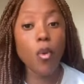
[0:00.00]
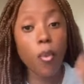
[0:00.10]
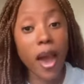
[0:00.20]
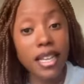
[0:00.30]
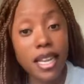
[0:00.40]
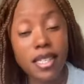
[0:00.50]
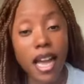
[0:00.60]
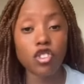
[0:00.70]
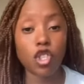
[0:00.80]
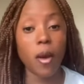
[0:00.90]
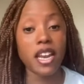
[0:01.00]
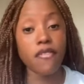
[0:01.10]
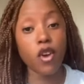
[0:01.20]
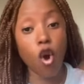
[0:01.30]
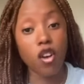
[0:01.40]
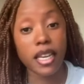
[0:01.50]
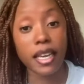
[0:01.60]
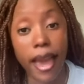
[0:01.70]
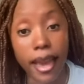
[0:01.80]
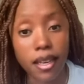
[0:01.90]
We were in this country when they even caught
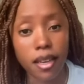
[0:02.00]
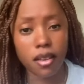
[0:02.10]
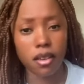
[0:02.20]
a cake.